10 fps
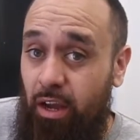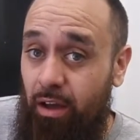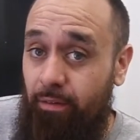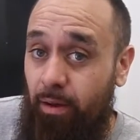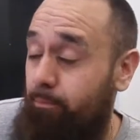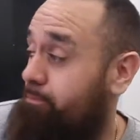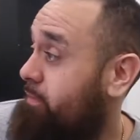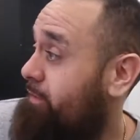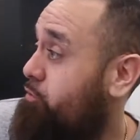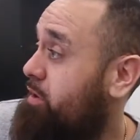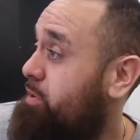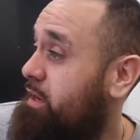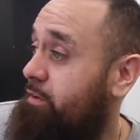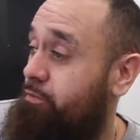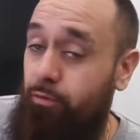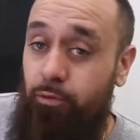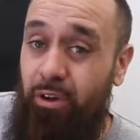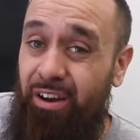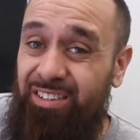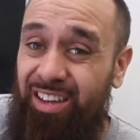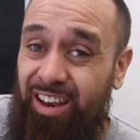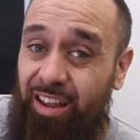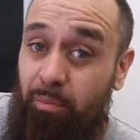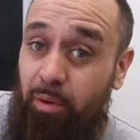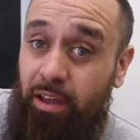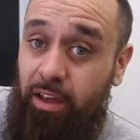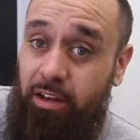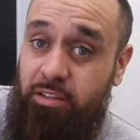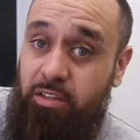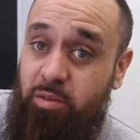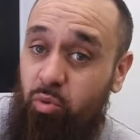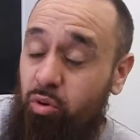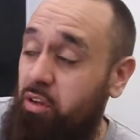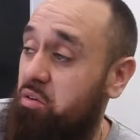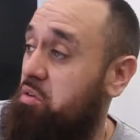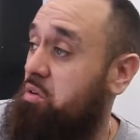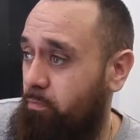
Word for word: I've um I've already been here for a few hours. I had a couple of haircuts this morning.